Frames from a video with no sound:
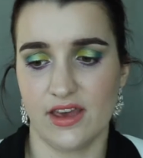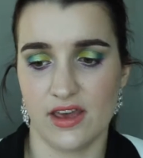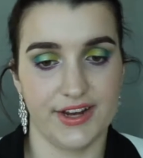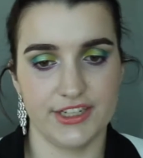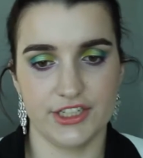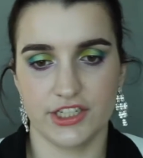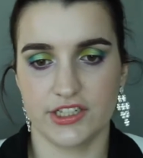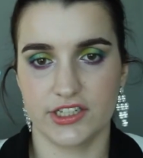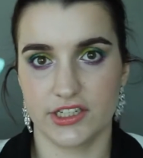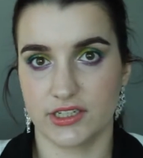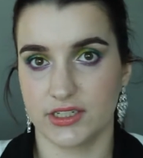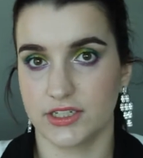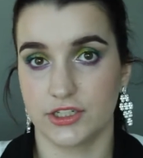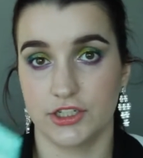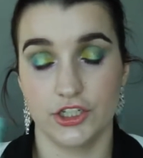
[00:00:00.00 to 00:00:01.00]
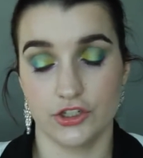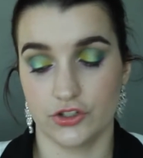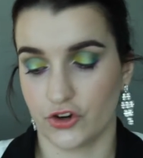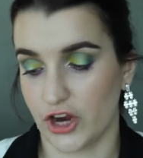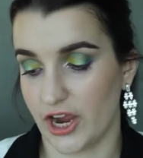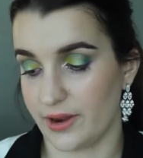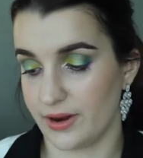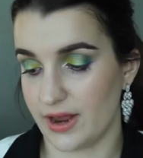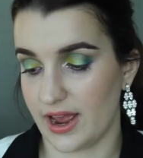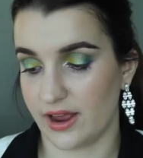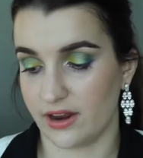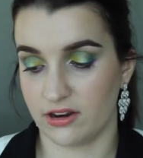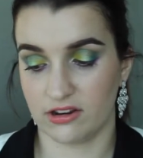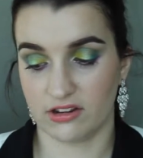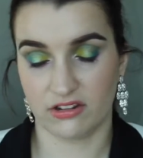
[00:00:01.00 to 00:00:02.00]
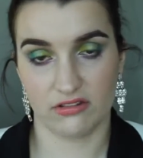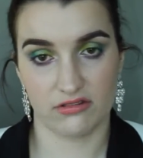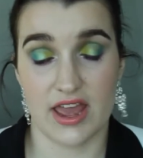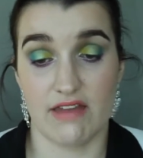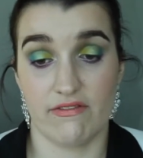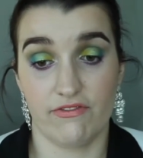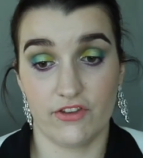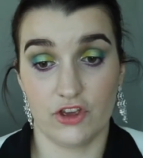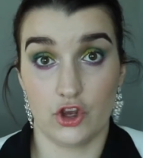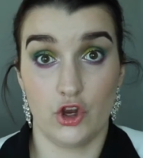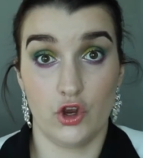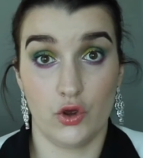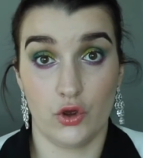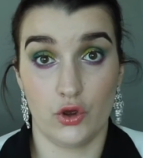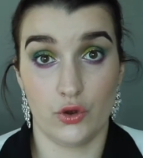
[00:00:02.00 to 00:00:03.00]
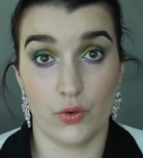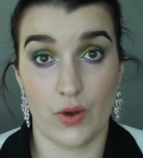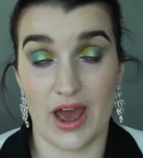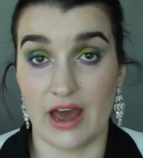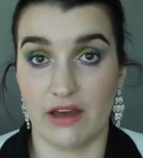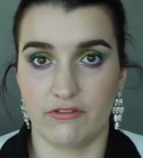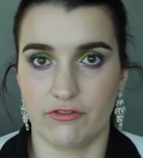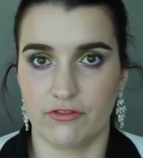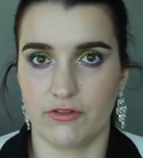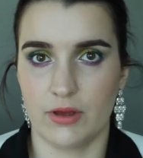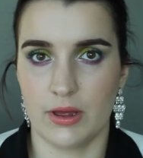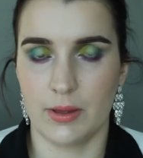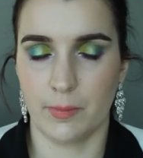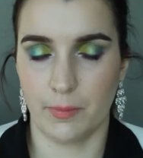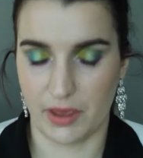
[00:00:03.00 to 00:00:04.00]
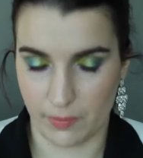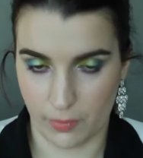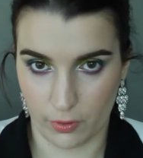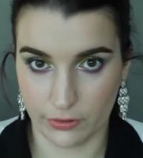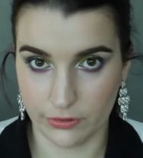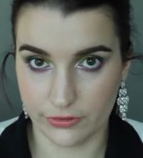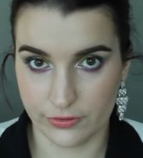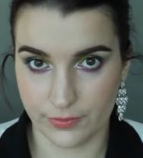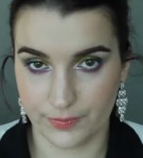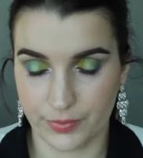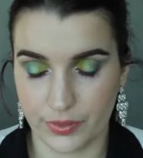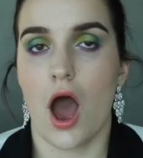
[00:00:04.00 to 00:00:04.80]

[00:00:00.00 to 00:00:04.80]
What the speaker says: It's just great. And if you have big pores,